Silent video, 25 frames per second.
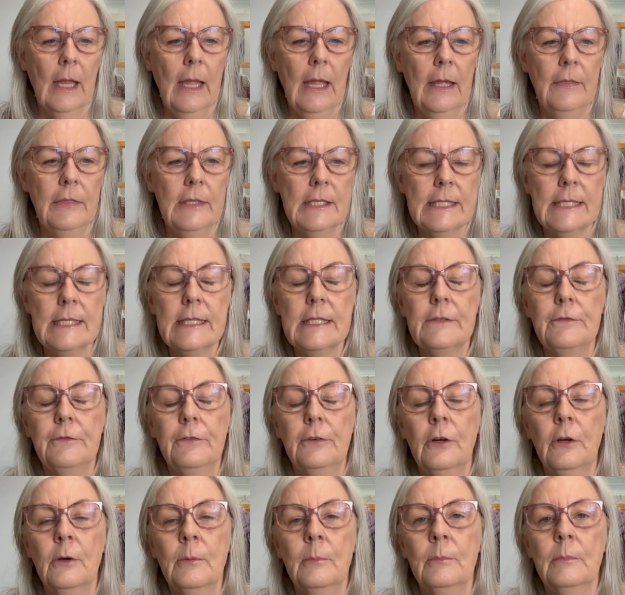This is
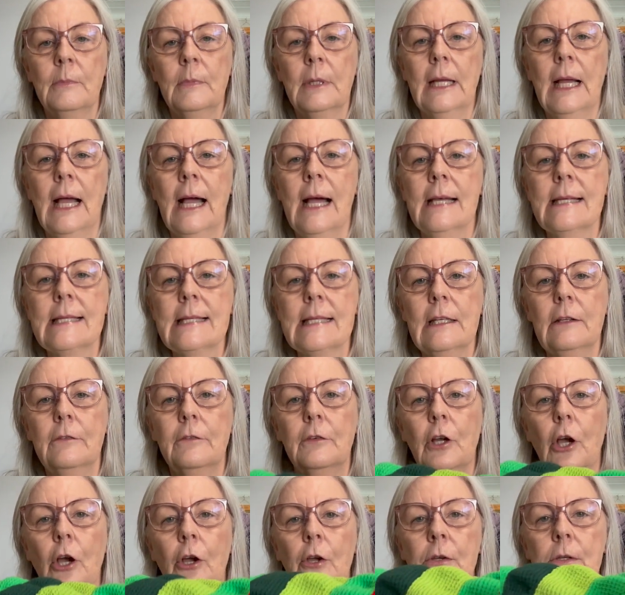from Castle of
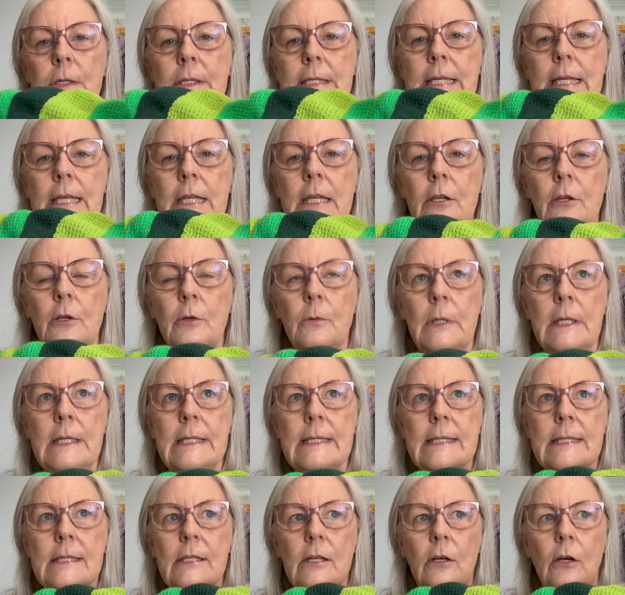Cozy, who
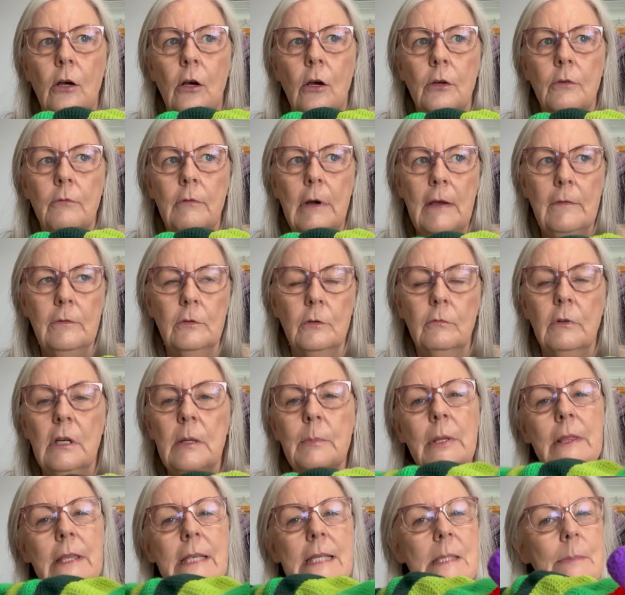is on Ravelry,
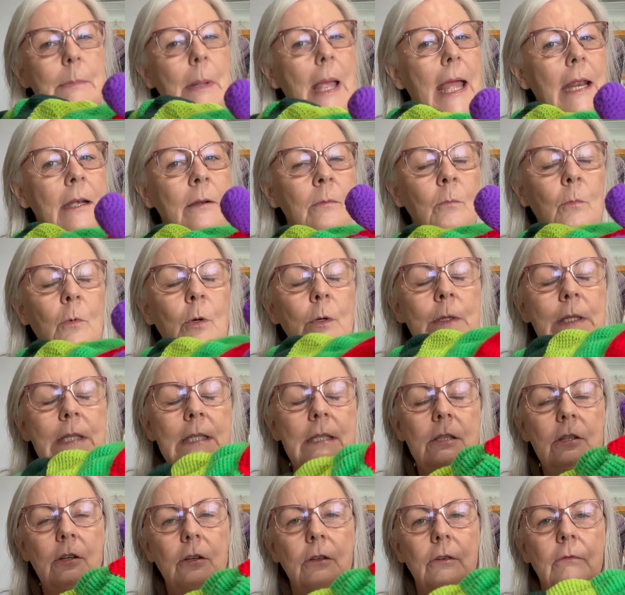but this pattern
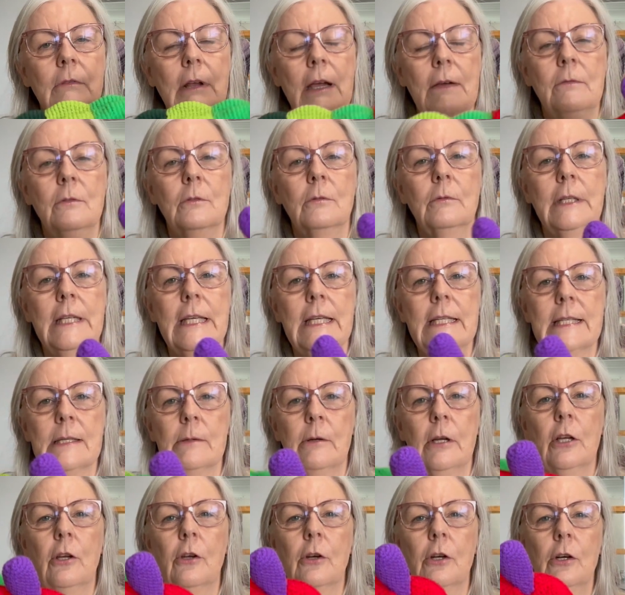wasn't on Ravelry, so I
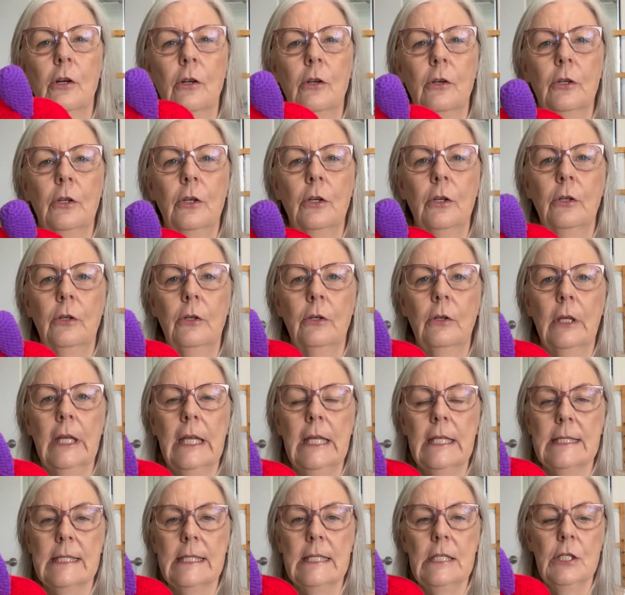got it on her
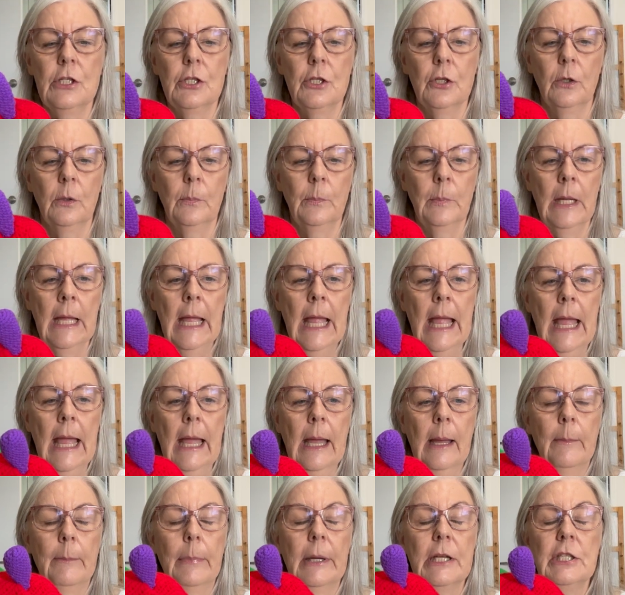Etsy shop.
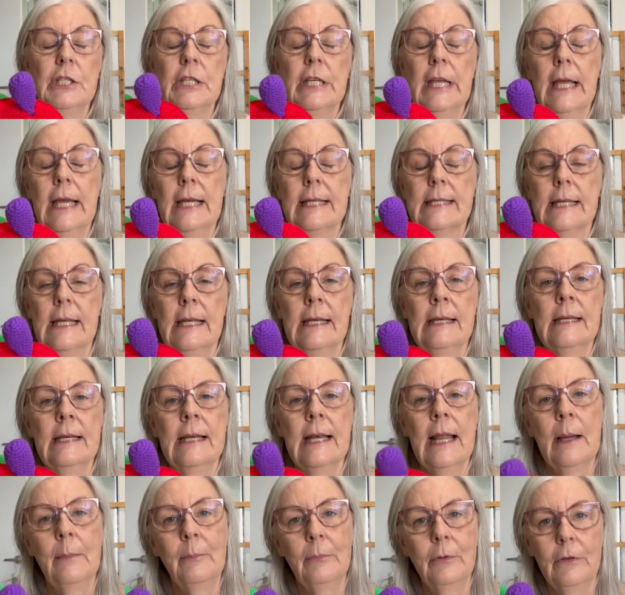But she has a
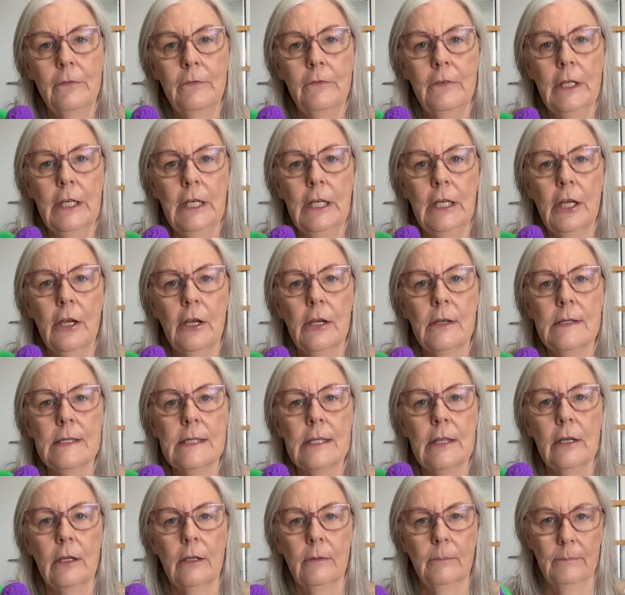number of videos
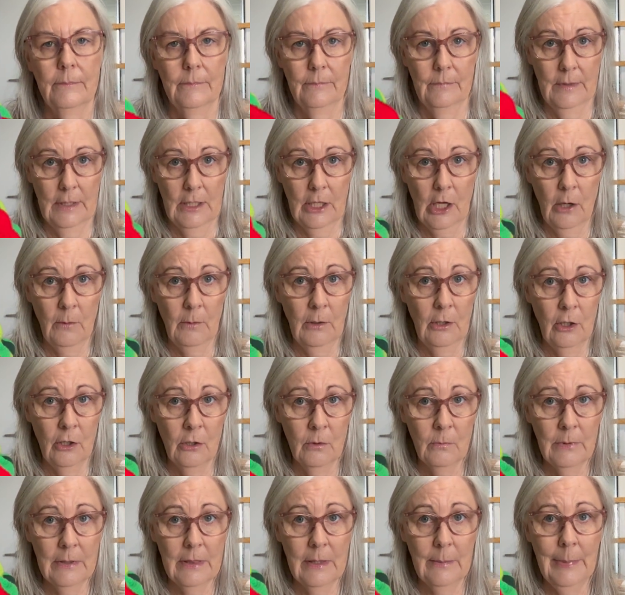that go along
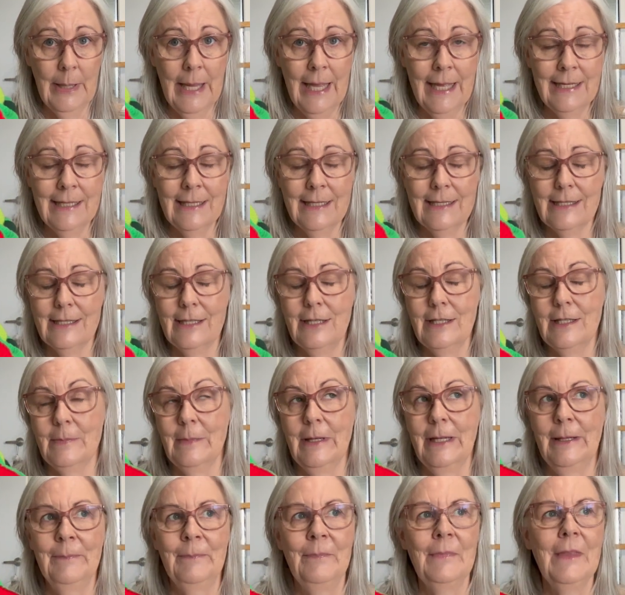with the pattern, excuse
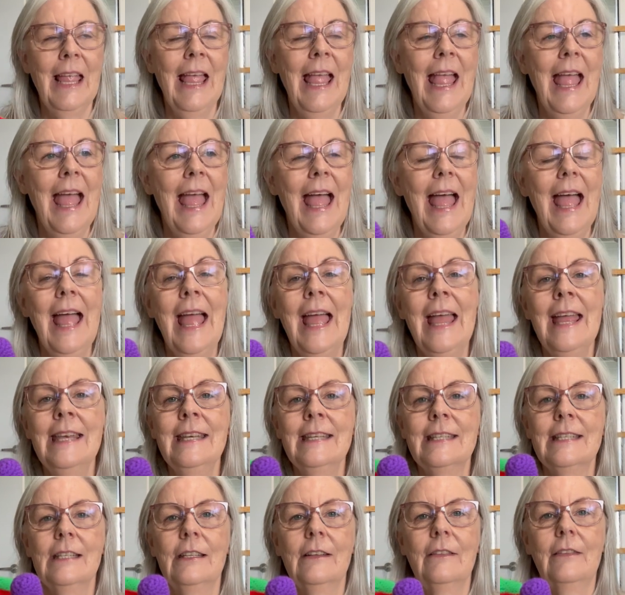me,
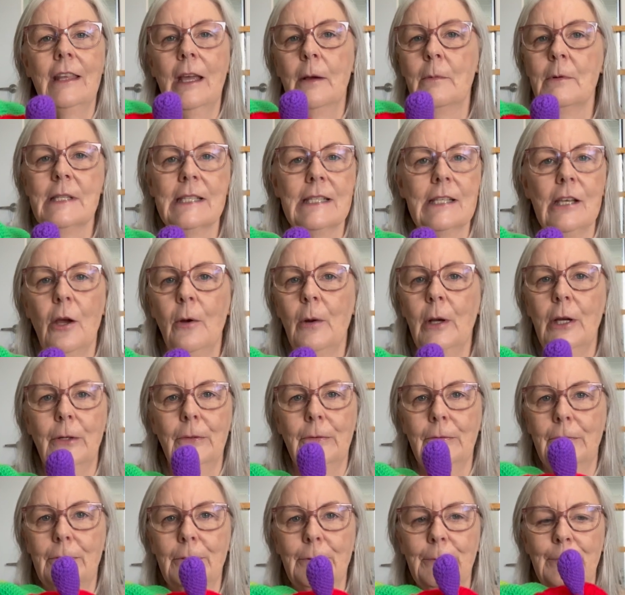and they were so
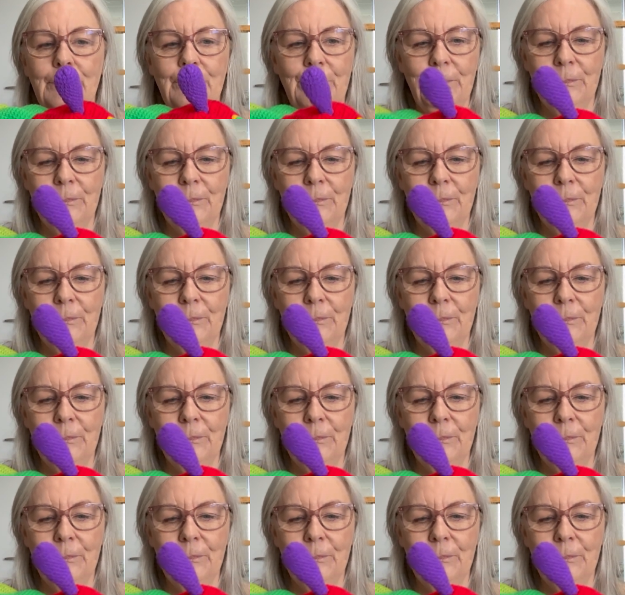helpful.